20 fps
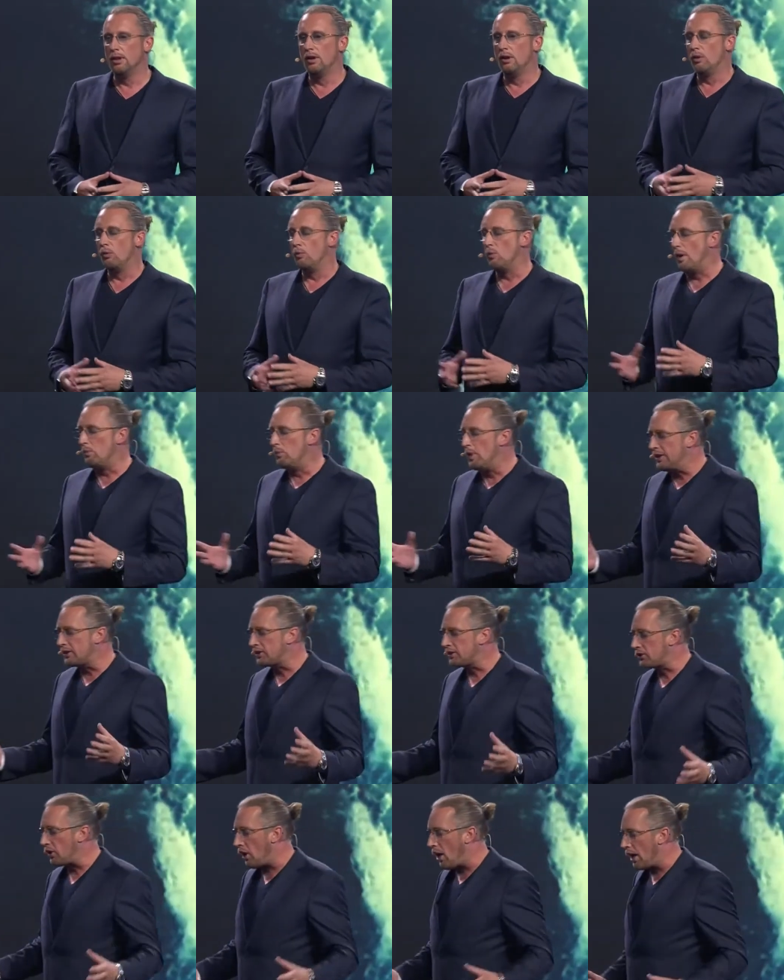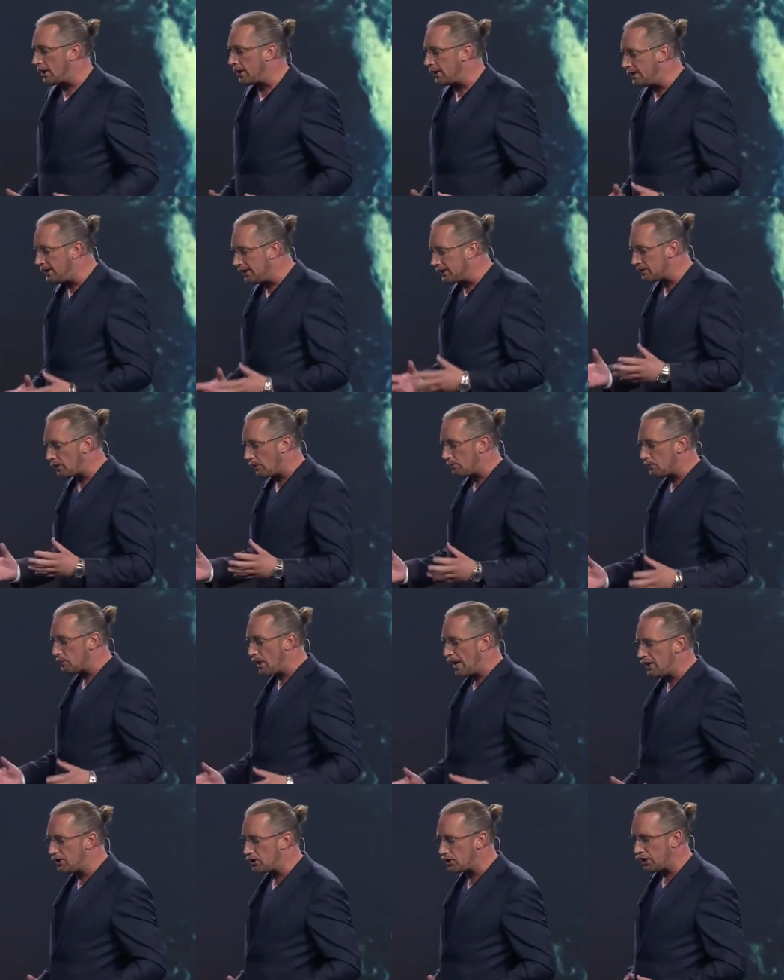When we started this
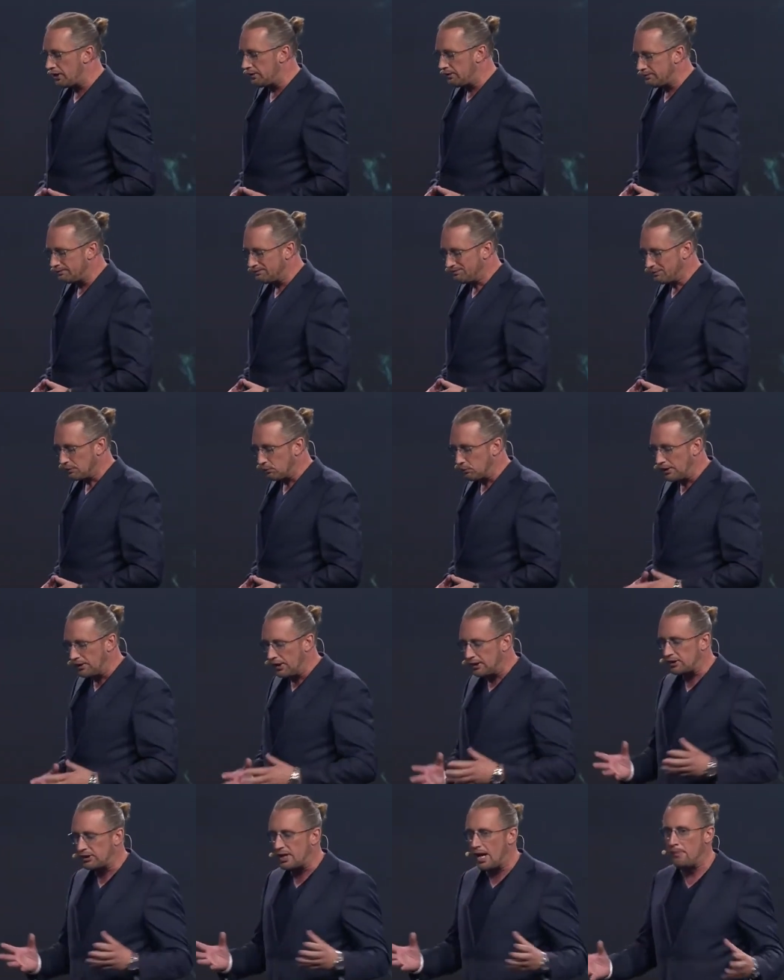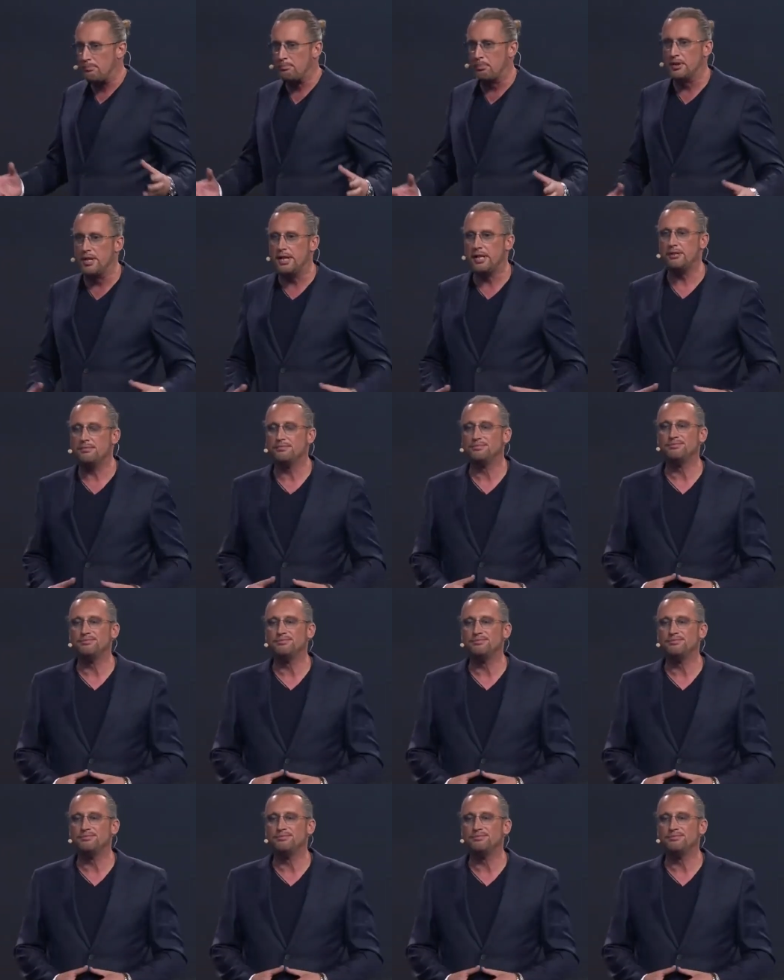operation with this company